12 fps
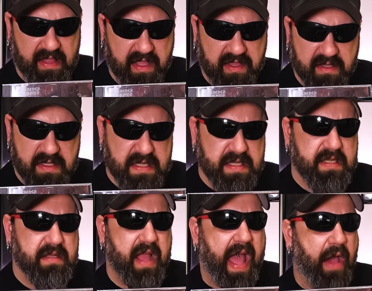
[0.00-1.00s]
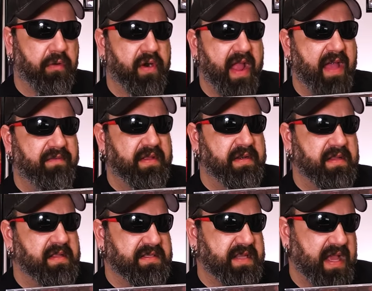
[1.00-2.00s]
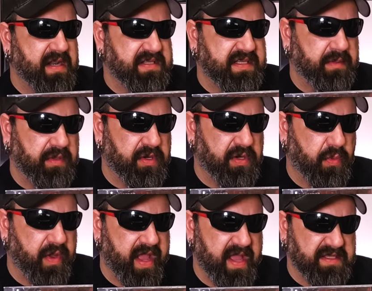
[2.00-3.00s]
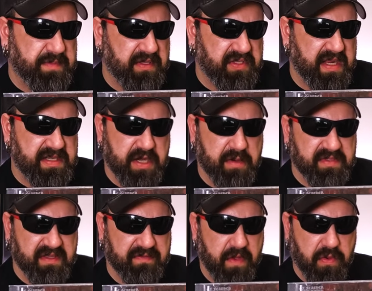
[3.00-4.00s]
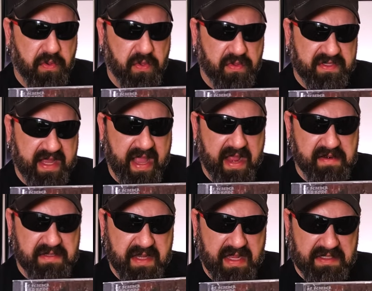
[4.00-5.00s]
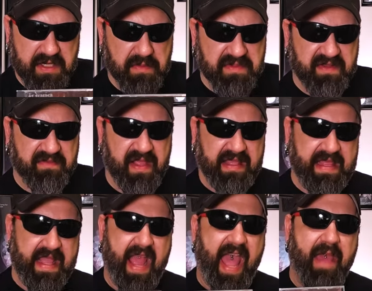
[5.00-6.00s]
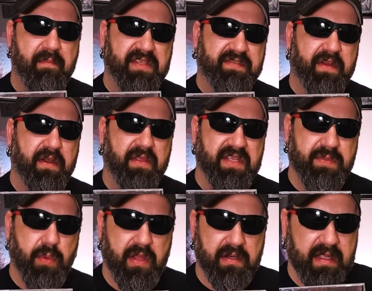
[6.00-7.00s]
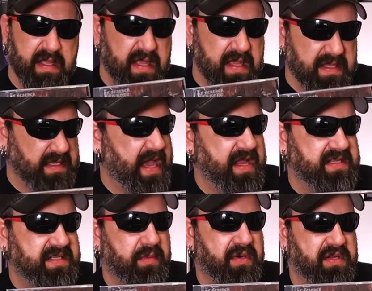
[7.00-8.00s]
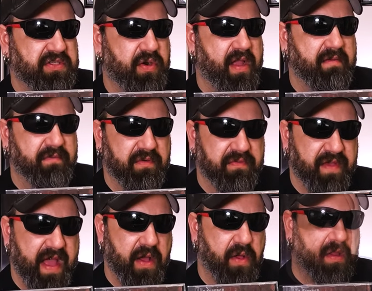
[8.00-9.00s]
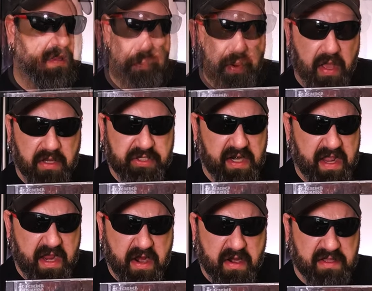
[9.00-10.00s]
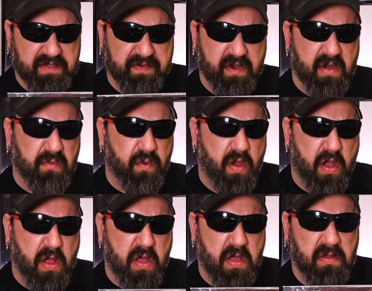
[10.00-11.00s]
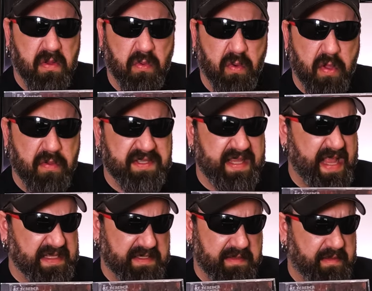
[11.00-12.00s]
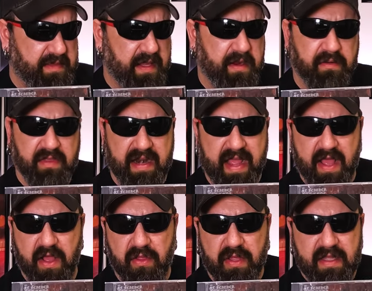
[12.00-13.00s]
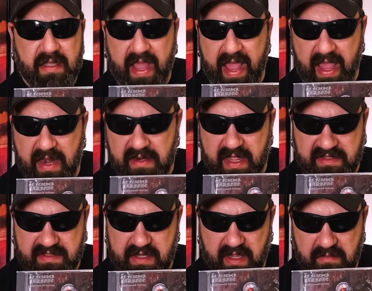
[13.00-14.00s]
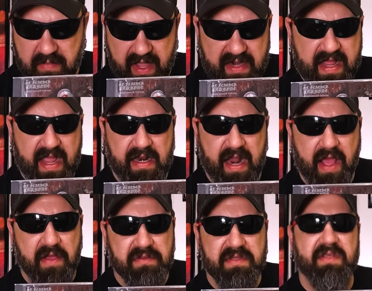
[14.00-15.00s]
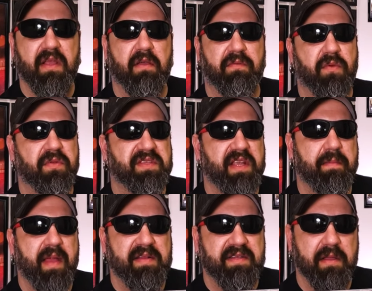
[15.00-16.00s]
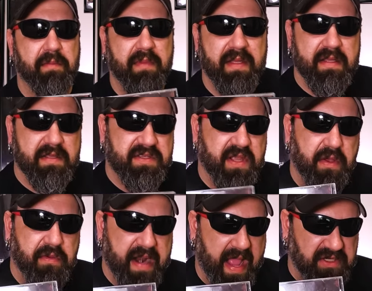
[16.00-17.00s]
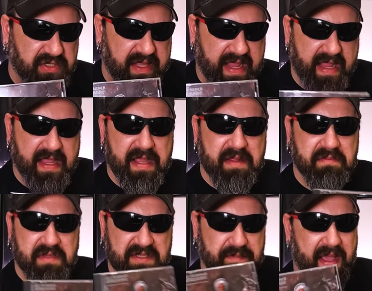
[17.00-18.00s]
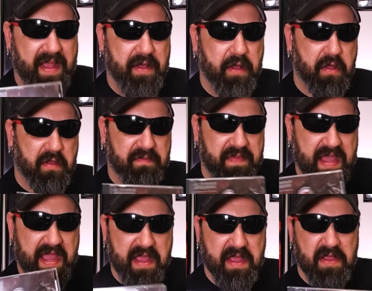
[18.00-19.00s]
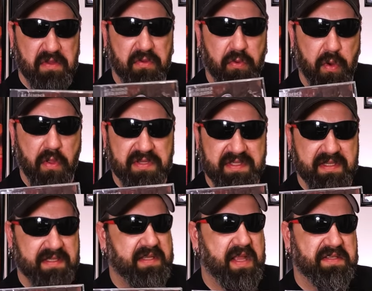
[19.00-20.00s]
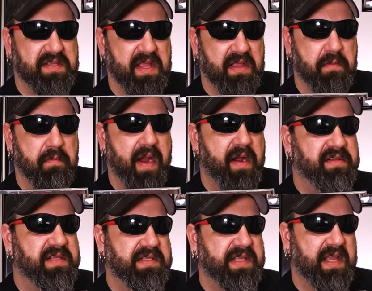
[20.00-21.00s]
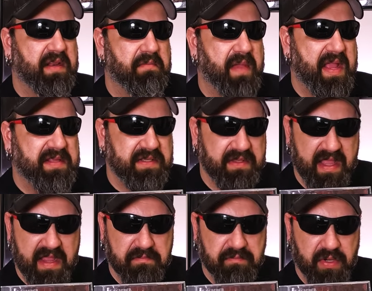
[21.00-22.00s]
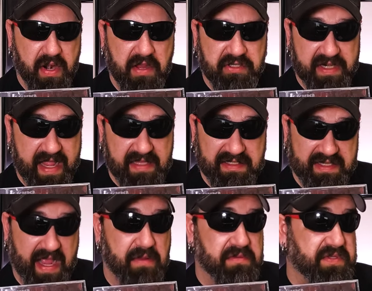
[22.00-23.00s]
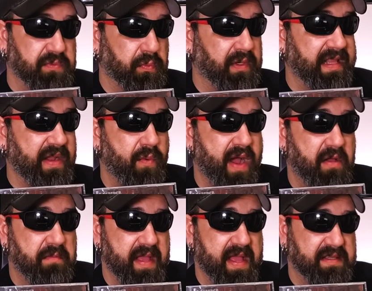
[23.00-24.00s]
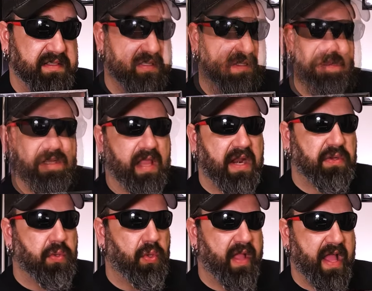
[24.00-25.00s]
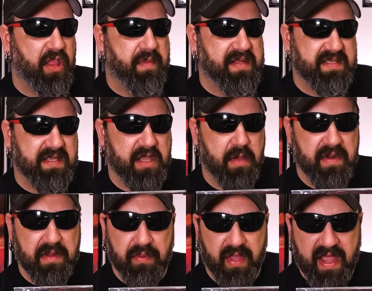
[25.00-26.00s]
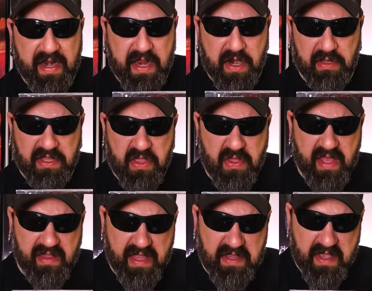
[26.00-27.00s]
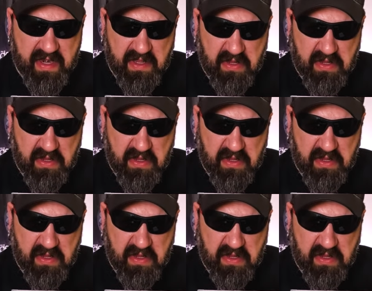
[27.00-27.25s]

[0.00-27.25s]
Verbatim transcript: like Outer Heaven is kind of similar in a way, especially in terms of the vocals and in terms of like the atmosphere in this one kind of similar to Triumph or Foul. The production here is very raw, gross, it's thicker than hell, and it's done by Dan Lowndes of Cruciamentum. So naturally, despite all the gross, disgusting comparisons I can make to the production, it sounds really well mixed. And there's a lot of cool elements that come into play in here, like you get like kind